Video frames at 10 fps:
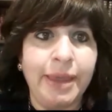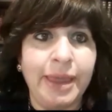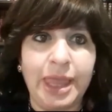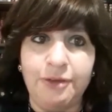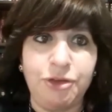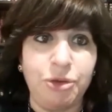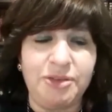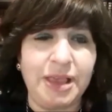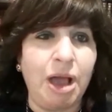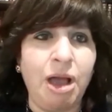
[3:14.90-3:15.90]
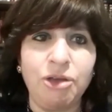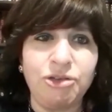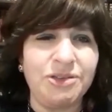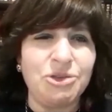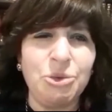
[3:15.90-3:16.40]
If you say,
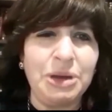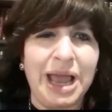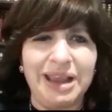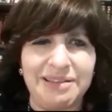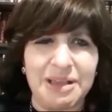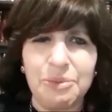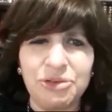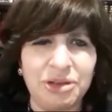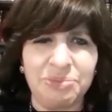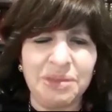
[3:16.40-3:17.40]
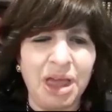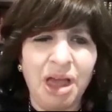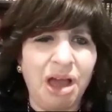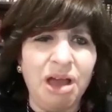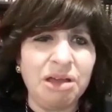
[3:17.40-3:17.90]
she's too nice, I wish,
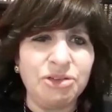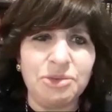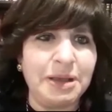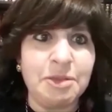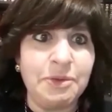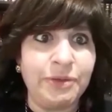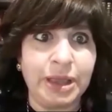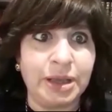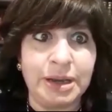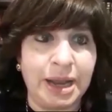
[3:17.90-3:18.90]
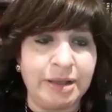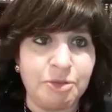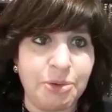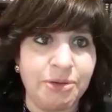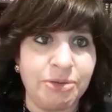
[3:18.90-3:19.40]
she makes me feel like a not nice
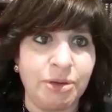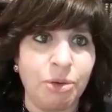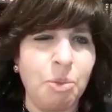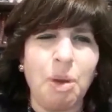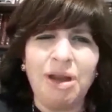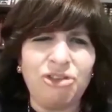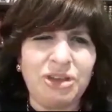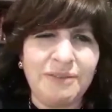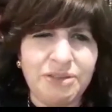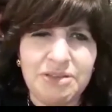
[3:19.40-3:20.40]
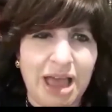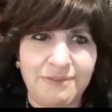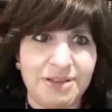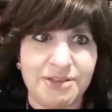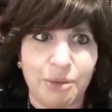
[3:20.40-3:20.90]
person, or why does she have to
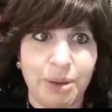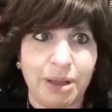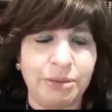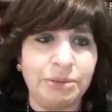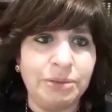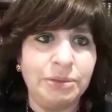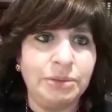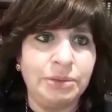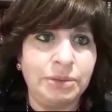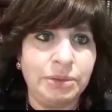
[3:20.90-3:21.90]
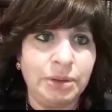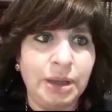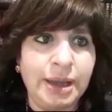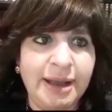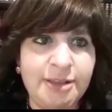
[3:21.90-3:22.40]
daven so well?
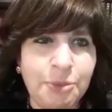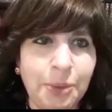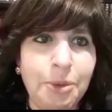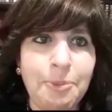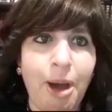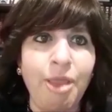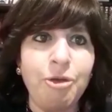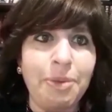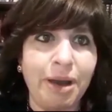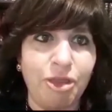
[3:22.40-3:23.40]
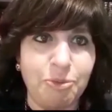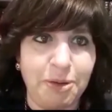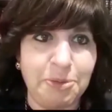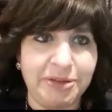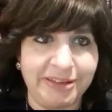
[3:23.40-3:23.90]
It's when we're bothered by other
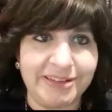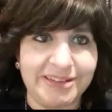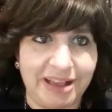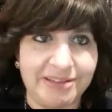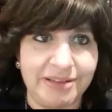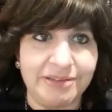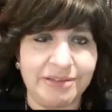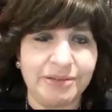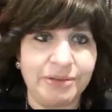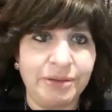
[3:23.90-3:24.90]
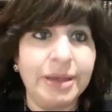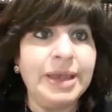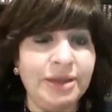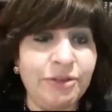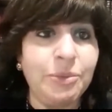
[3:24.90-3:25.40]
people's successes,
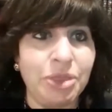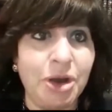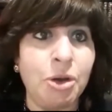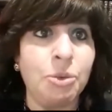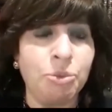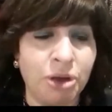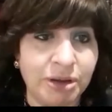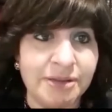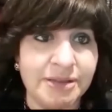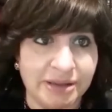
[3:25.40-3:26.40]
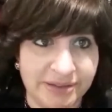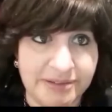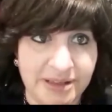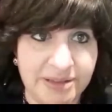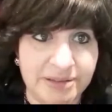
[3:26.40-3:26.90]
even when they're ruchnistic
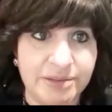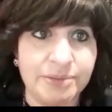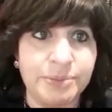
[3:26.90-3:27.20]
successes.